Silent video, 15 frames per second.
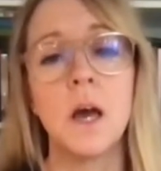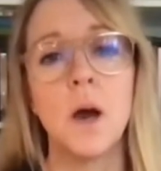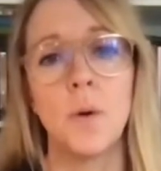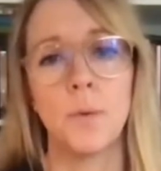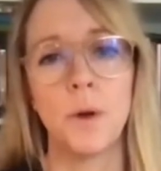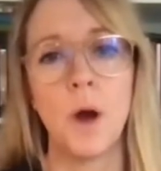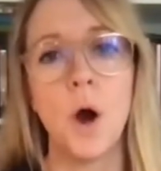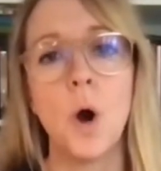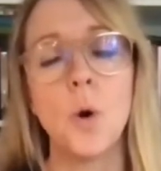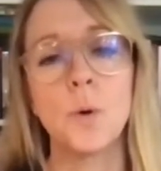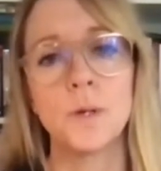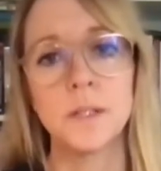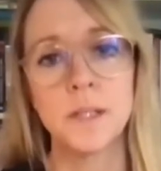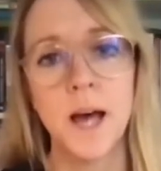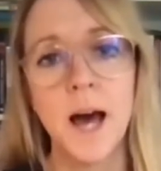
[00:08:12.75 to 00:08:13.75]
we
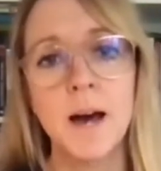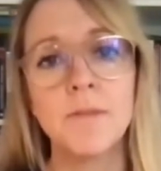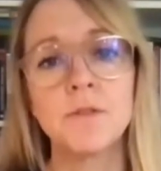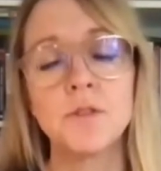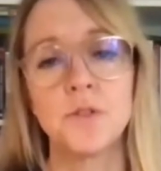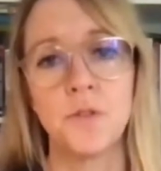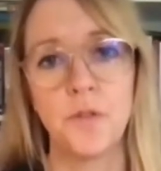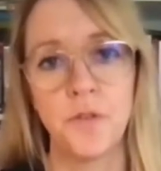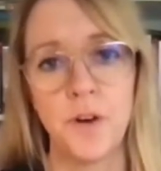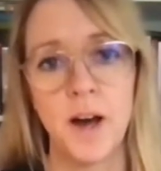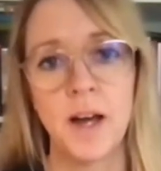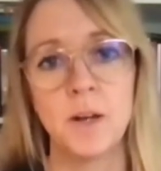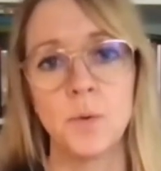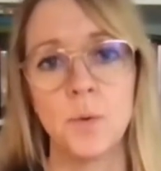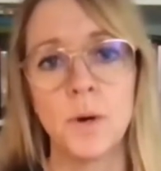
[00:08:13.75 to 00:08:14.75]
always have to
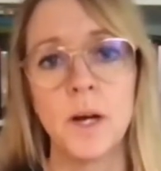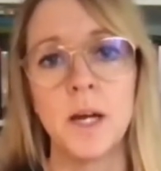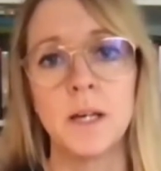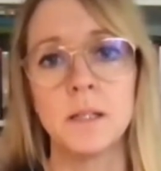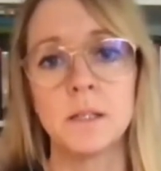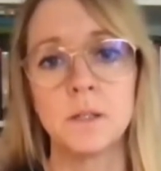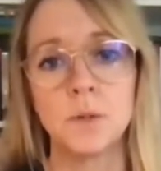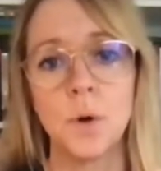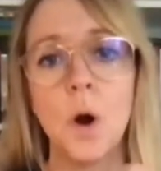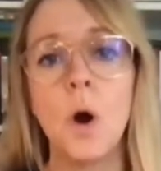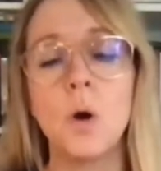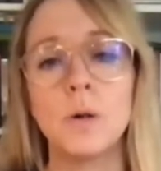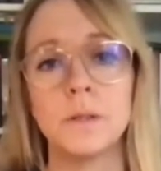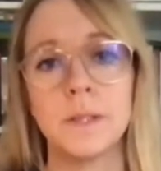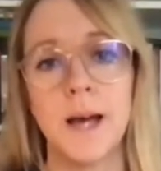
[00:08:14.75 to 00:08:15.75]
find ways to
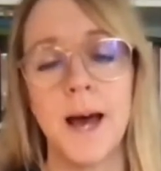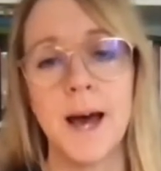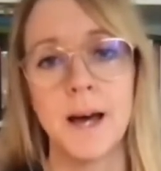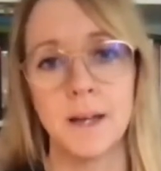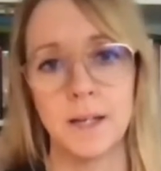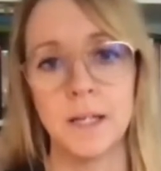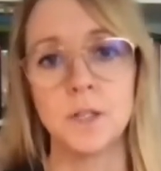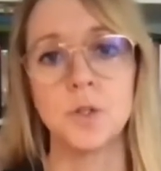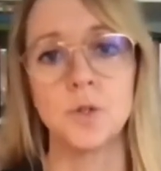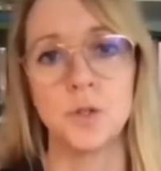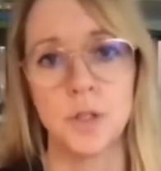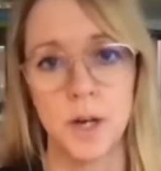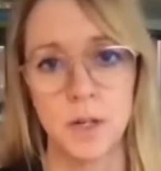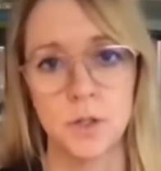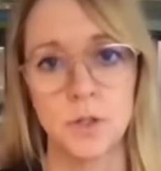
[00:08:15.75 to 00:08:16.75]
hold hand and to
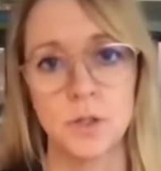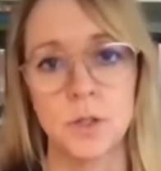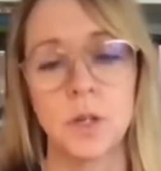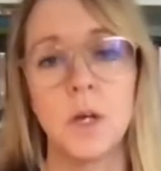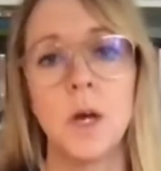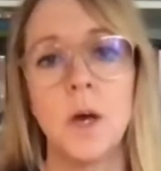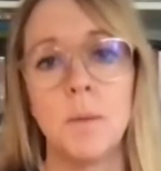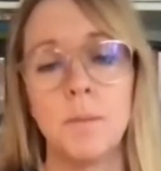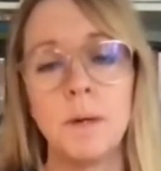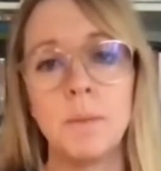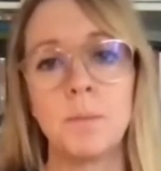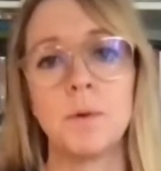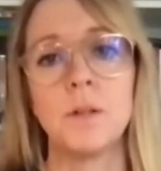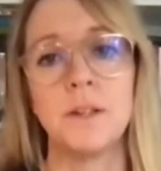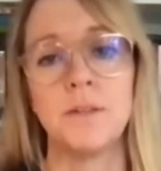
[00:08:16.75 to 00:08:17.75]
touch
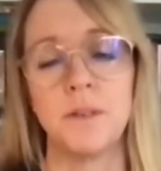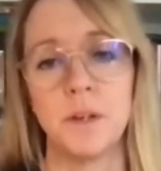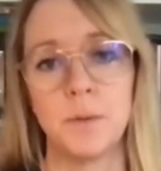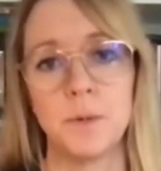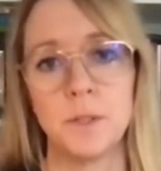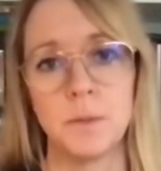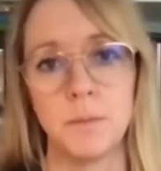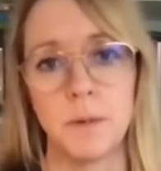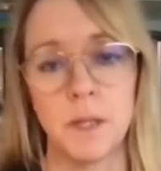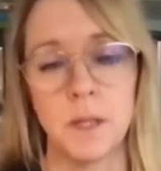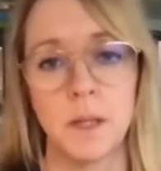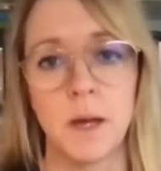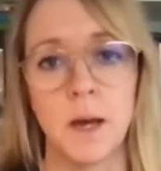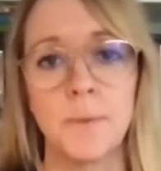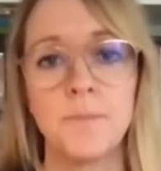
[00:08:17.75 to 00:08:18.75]
people living with
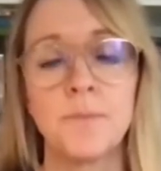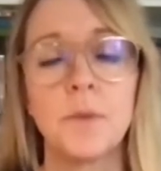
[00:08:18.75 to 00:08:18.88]
dementia,